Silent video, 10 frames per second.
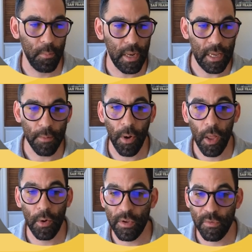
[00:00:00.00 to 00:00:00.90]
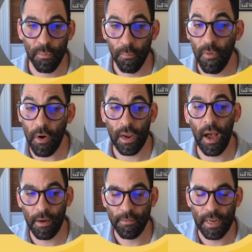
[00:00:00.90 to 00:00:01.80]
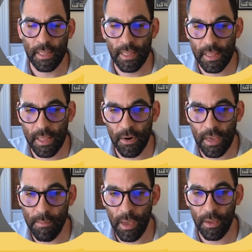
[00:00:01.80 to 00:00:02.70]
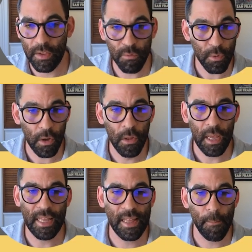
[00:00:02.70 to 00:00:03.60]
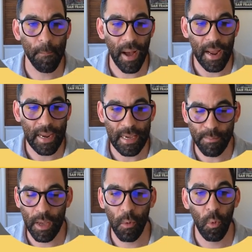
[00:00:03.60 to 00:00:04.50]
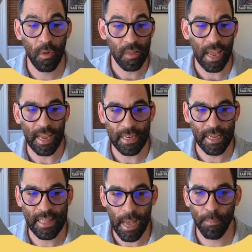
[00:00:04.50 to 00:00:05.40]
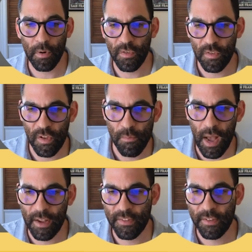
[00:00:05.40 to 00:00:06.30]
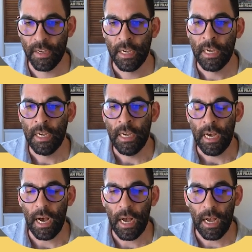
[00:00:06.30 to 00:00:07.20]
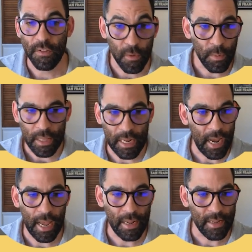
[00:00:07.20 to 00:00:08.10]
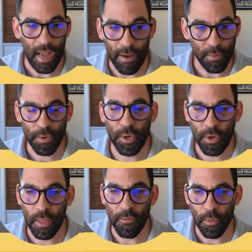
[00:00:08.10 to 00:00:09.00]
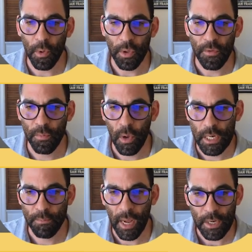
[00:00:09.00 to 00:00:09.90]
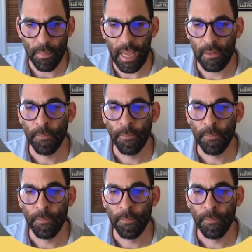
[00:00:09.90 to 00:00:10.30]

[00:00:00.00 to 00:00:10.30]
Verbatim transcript: meaning Apollo is very confident that their email is real and that my email will land in that person's inbox, uh, assuming that I have good deliverability from my, my domain.